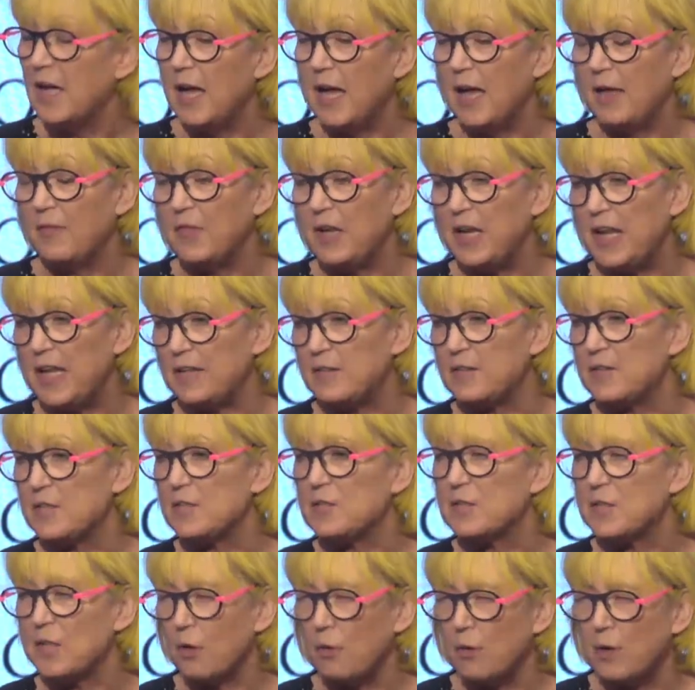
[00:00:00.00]
and the letters
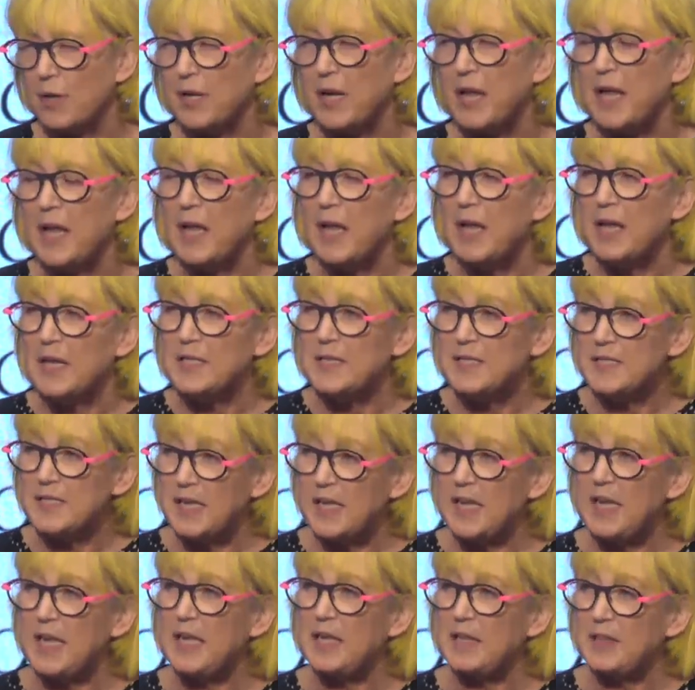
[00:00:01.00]
and so on,
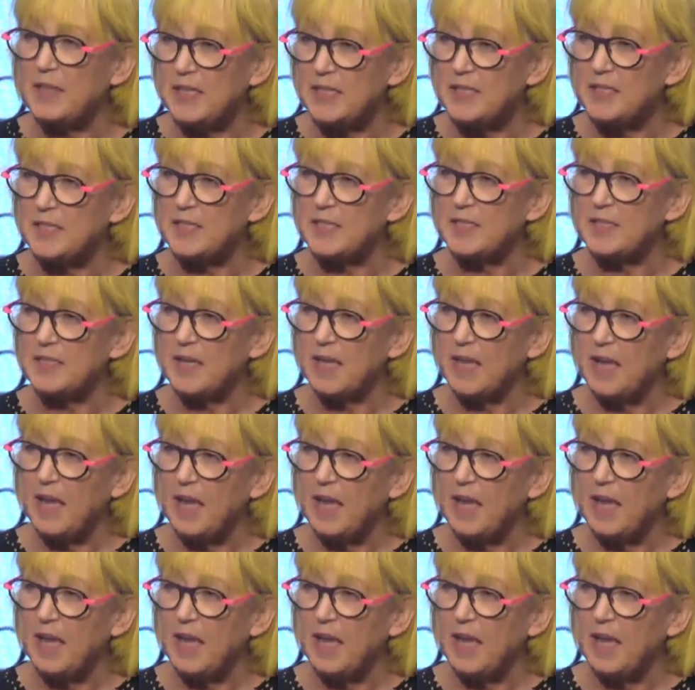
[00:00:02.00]
seeing this